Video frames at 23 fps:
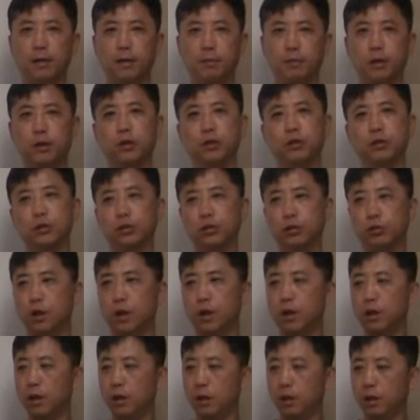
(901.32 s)
because you
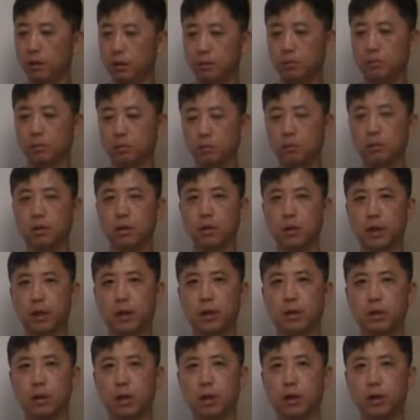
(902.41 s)

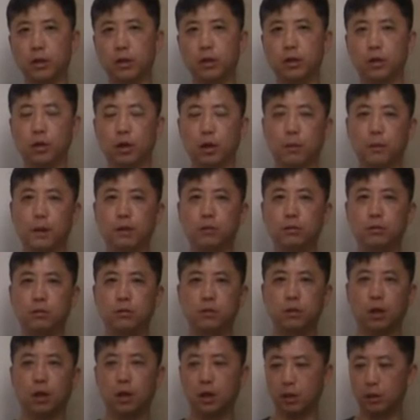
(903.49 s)
are in the about
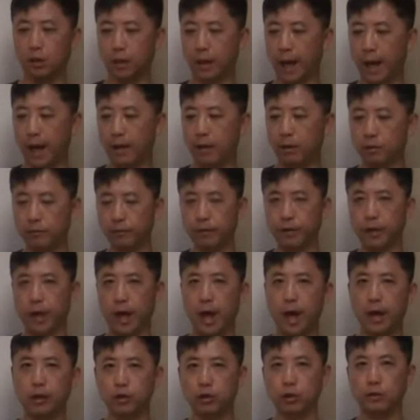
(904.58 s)
the line of the
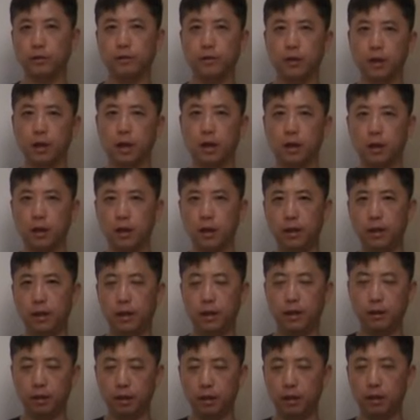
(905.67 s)
edge of
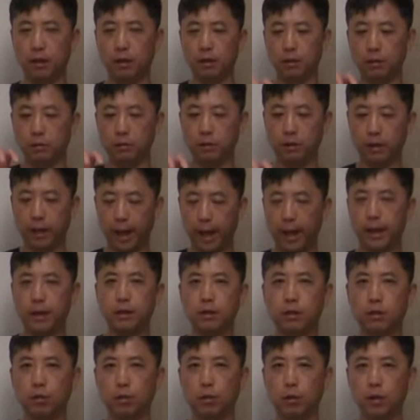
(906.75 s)
the
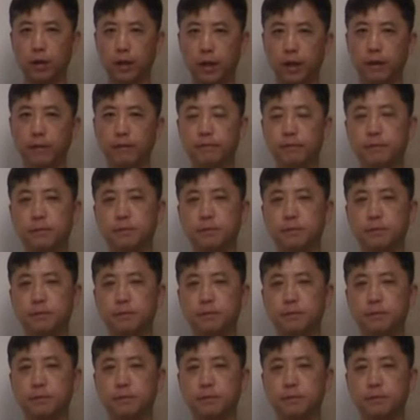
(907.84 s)
death or live.